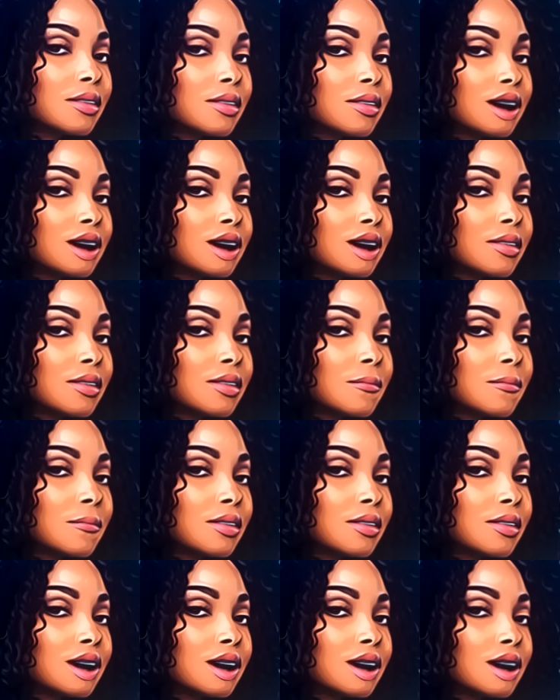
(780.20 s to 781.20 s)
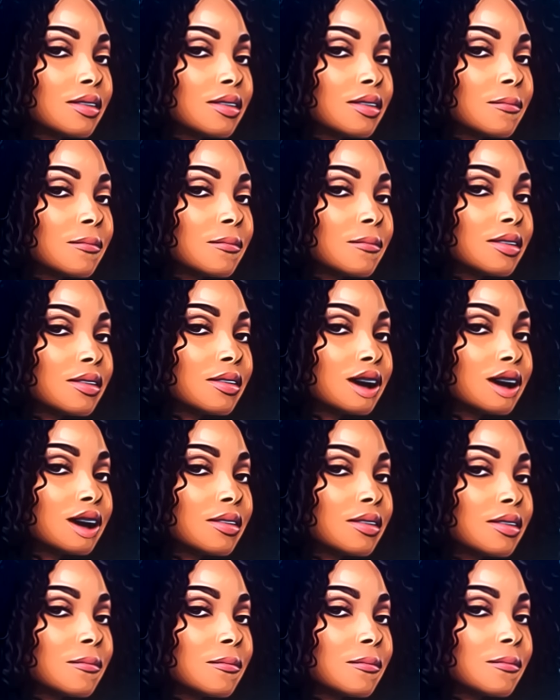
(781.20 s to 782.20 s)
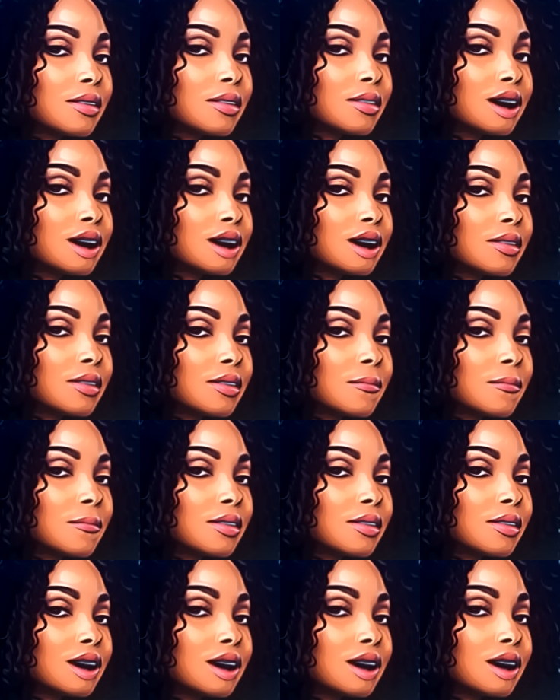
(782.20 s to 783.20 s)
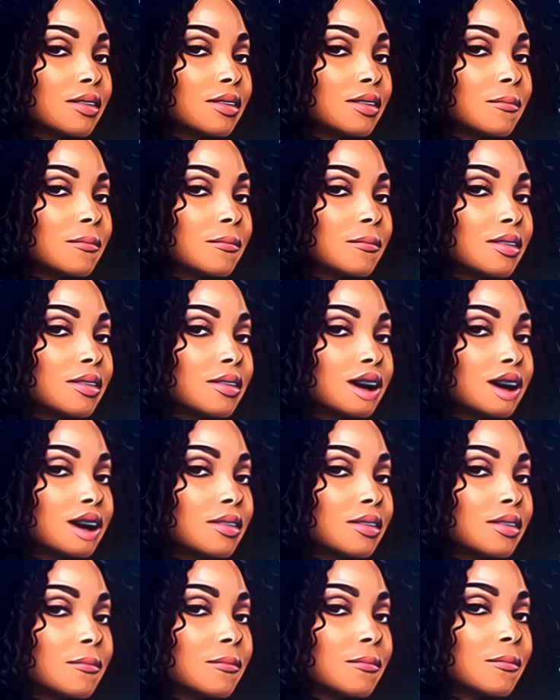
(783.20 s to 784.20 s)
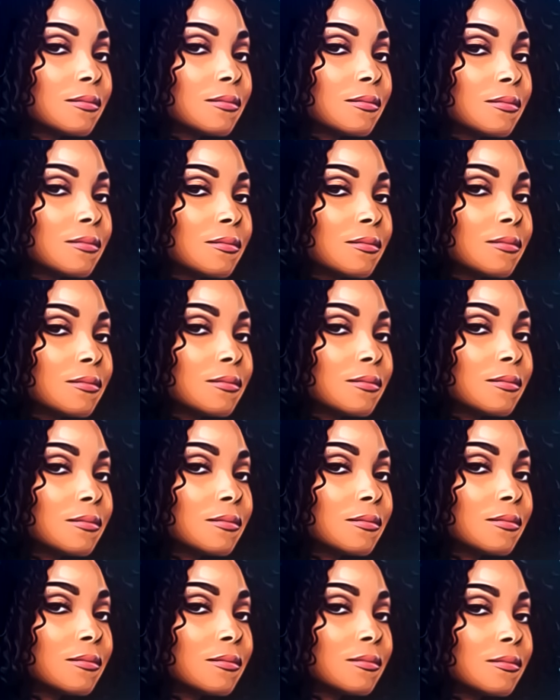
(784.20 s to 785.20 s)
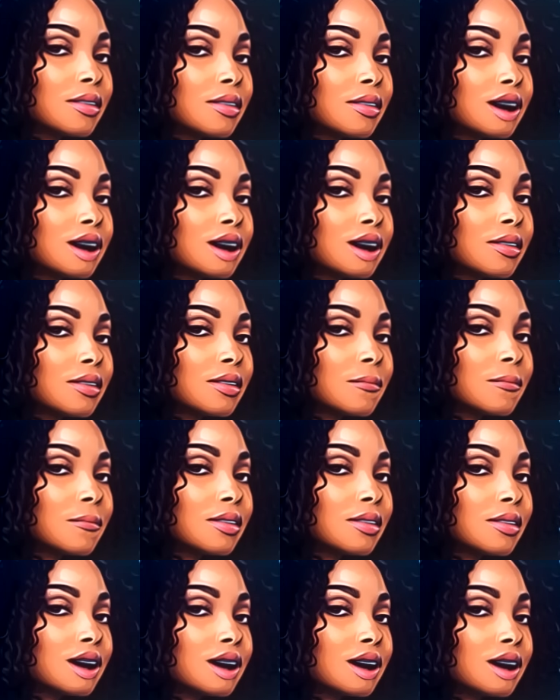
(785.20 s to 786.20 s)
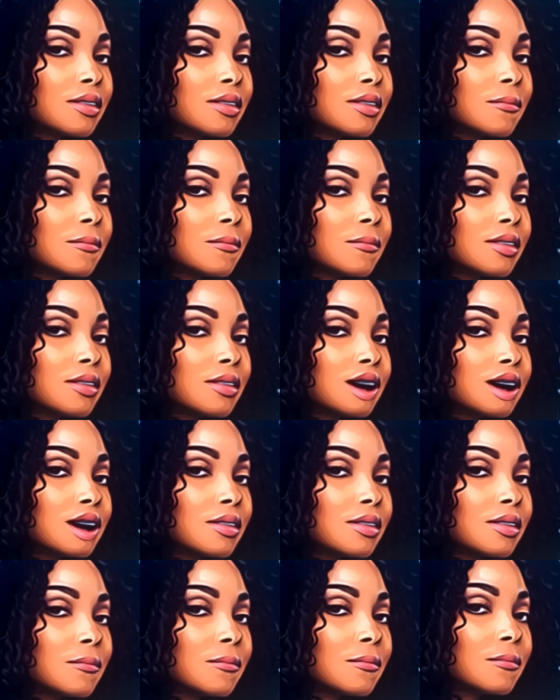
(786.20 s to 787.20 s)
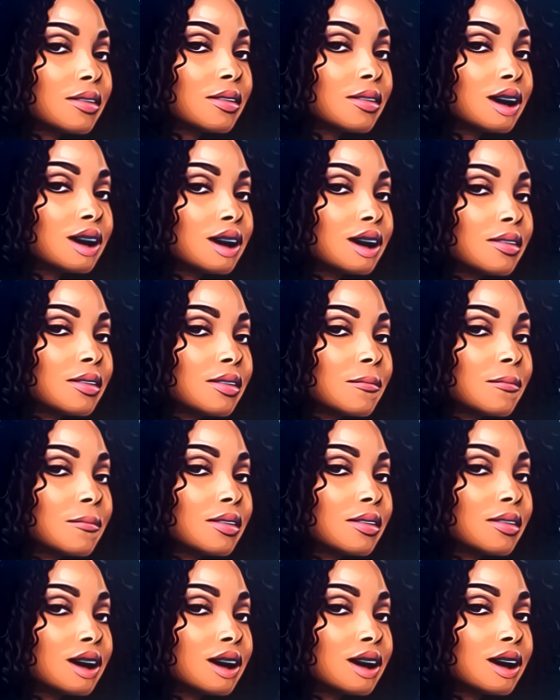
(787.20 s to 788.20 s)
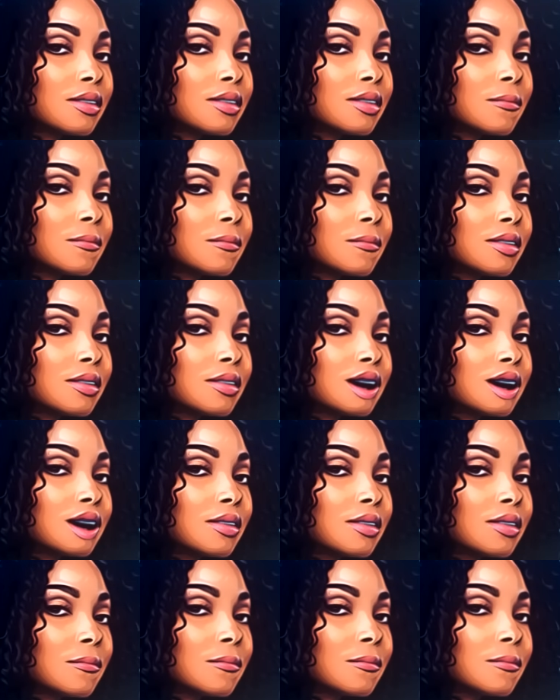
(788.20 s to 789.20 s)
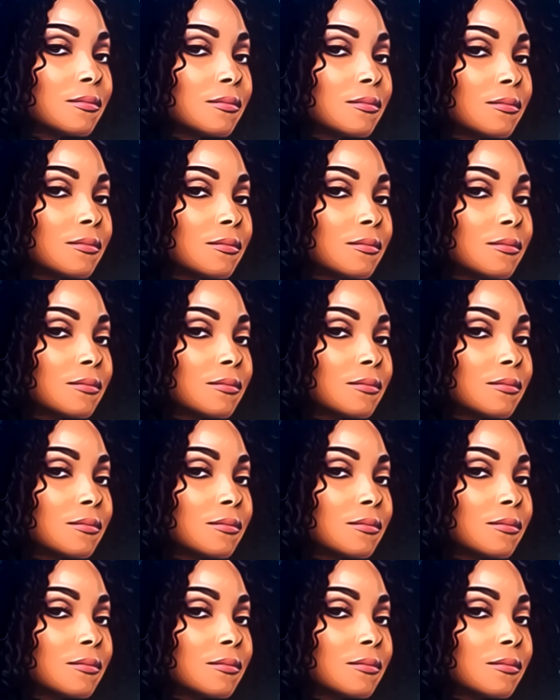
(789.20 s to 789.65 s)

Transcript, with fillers: he's just not that into you. And that is okay. That's why you go throughout this process, as Paige used to call it in season 12,